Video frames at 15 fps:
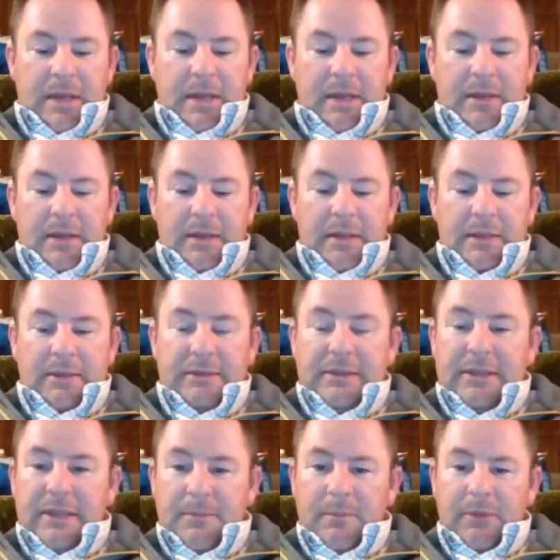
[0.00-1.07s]

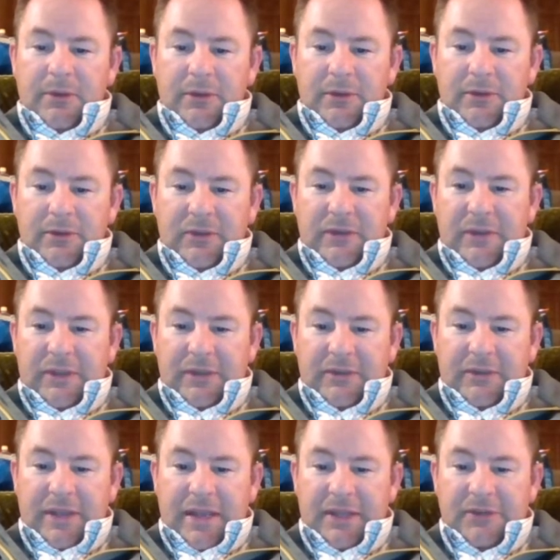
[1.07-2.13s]
Number
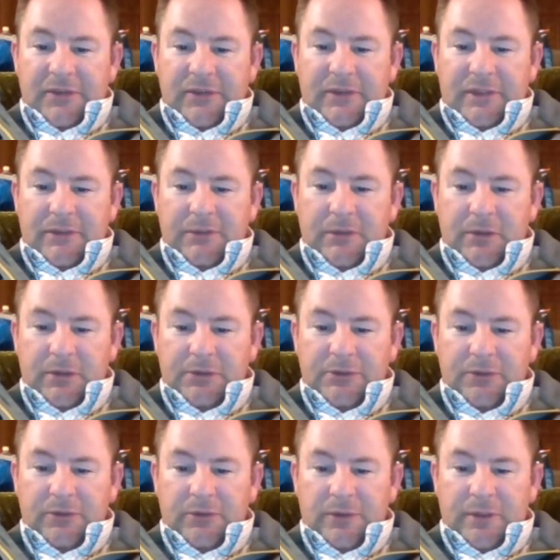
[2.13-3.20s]
6 asks, different
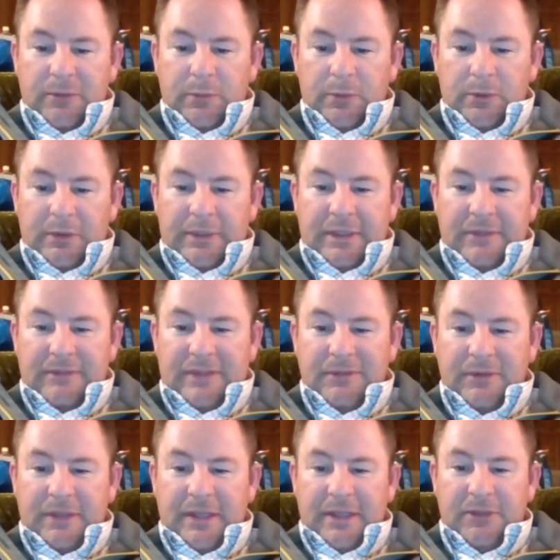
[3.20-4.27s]
cultures around the world have
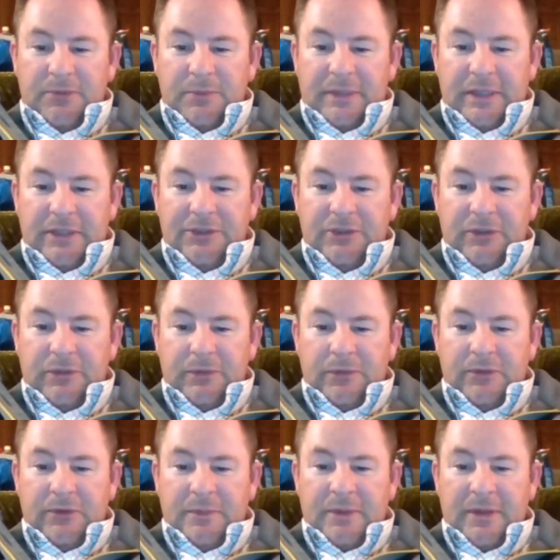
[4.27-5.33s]
different explanations for
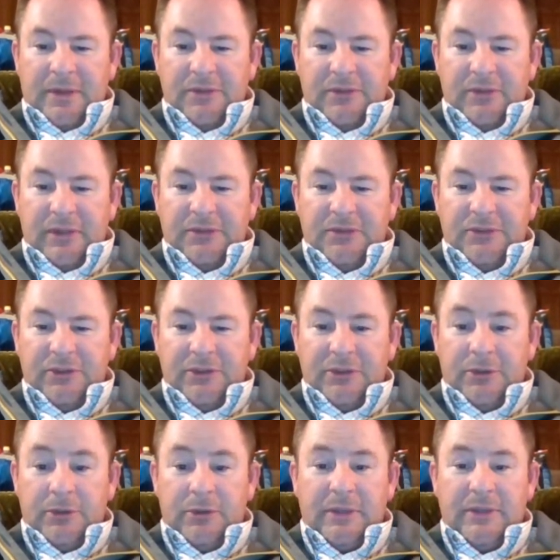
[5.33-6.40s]
some of the
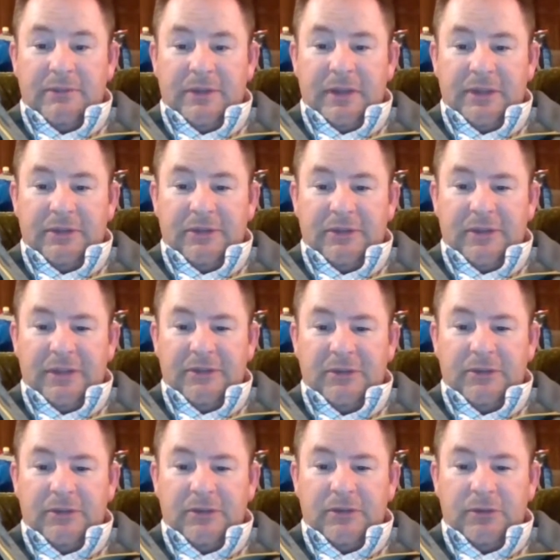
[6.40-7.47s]
celestial events. Science
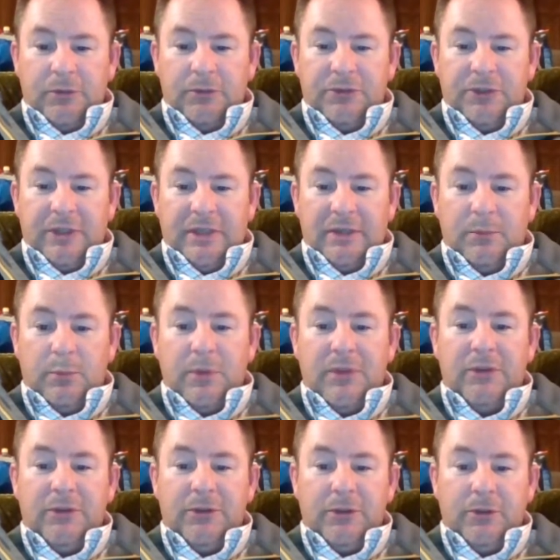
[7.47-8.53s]
is associated
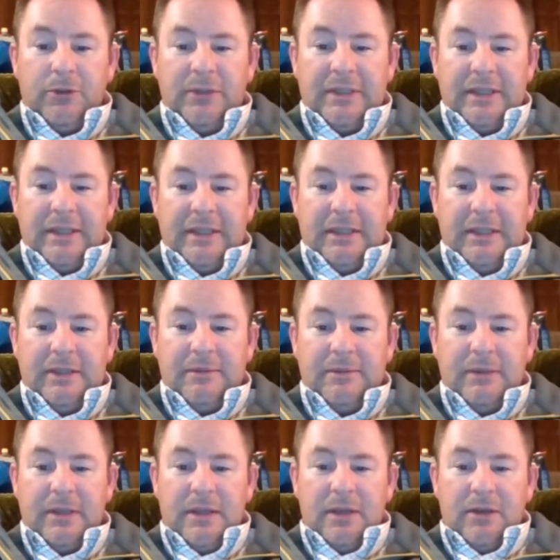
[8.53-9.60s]
with Euro-Canadian
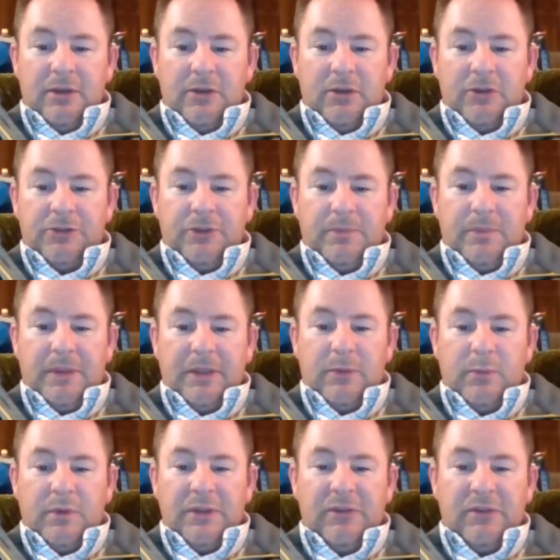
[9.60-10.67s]
culture.
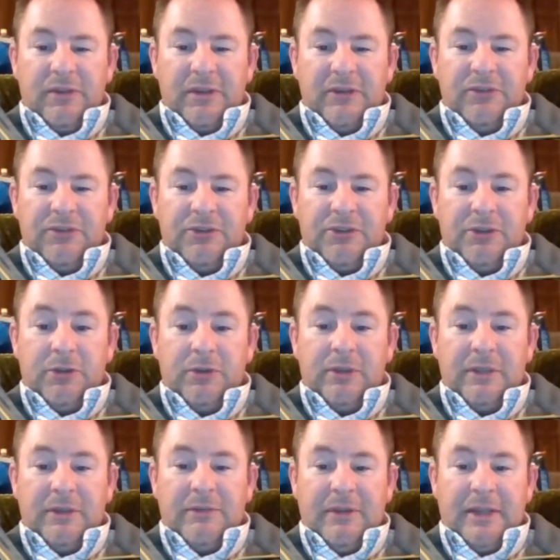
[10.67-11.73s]
Pick one
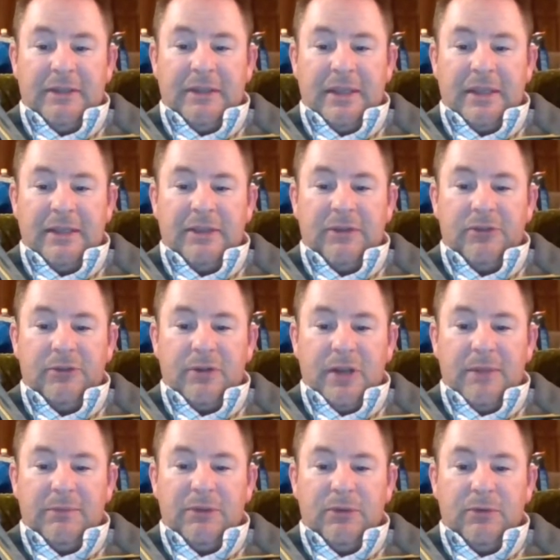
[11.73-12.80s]
celestial event and
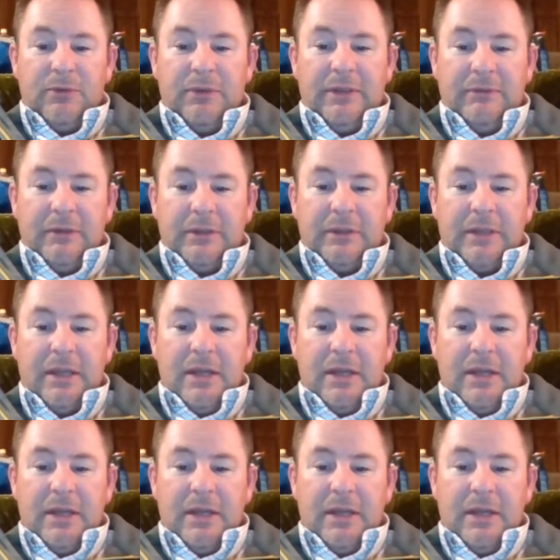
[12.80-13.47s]
describe 2 different